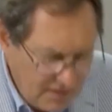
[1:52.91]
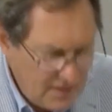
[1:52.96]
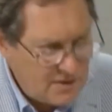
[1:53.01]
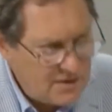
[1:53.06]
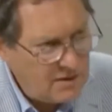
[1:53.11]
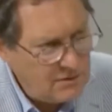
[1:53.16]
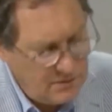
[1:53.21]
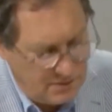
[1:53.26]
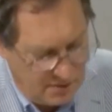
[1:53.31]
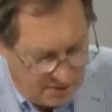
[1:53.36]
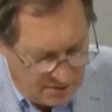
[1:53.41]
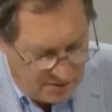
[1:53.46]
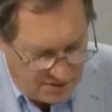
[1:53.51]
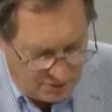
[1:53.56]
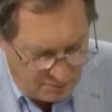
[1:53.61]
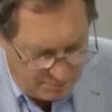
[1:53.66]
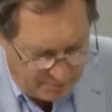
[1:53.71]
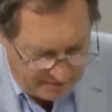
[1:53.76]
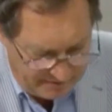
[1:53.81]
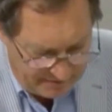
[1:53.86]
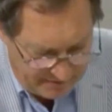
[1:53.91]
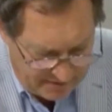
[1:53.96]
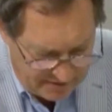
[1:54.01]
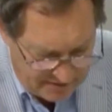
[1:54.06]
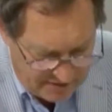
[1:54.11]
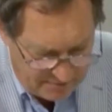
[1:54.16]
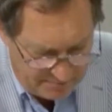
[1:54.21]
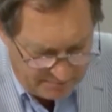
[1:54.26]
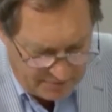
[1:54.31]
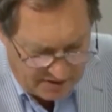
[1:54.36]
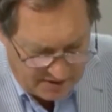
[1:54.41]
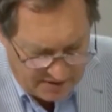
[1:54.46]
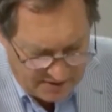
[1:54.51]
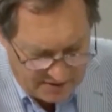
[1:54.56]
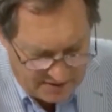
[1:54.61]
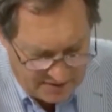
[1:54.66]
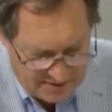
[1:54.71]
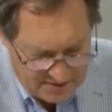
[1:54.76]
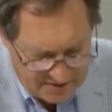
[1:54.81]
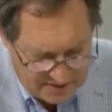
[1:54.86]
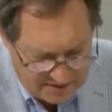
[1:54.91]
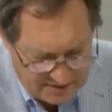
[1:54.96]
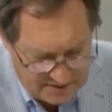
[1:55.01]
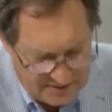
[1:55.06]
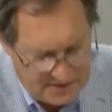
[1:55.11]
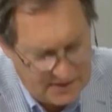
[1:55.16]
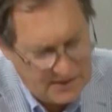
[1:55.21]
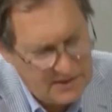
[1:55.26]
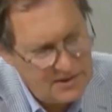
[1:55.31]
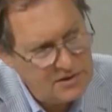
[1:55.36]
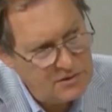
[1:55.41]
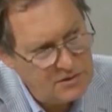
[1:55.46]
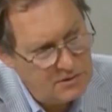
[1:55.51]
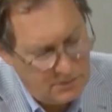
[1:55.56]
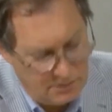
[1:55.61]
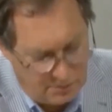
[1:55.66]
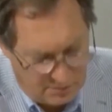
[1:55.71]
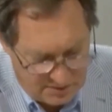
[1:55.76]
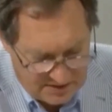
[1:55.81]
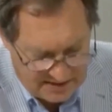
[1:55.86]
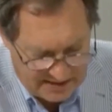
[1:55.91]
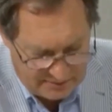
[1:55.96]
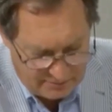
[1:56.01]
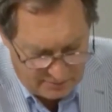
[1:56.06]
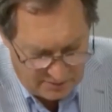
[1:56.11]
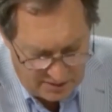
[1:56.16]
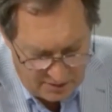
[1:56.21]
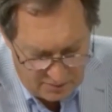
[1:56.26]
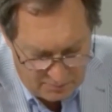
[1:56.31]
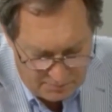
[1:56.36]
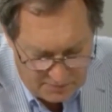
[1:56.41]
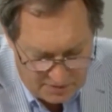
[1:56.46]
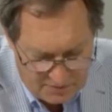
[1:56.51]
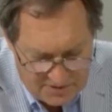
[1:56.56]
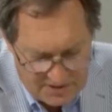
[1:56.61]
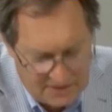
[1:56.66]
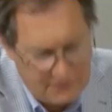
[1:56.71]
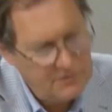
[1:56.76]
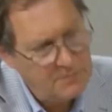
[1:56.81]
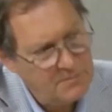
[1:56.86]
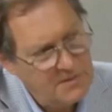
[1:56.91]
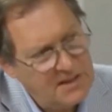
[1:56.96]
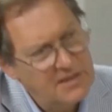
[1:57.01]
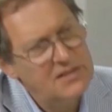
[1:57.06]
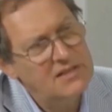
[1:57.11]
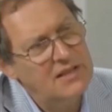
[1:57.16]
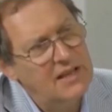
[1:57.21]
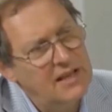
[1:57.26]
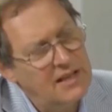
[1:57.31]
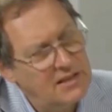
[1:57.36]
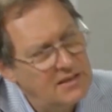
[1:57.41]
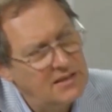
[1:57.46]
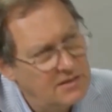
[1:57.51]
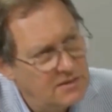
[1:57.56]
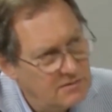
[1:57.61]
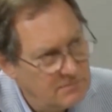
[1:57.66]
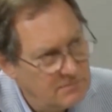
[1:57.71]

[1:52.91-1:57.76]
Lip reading: So, do you prefer to buy CDs or download music from the internet?